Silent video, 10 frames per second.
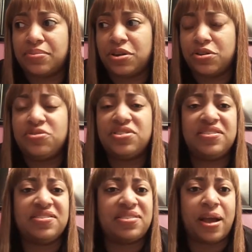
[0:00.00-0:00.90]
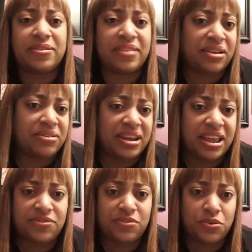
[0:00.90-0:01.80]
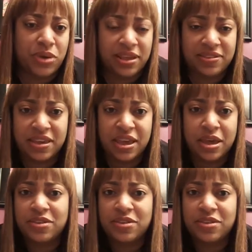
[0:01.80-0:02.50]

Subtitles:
Their new season starts like in the next few weeks.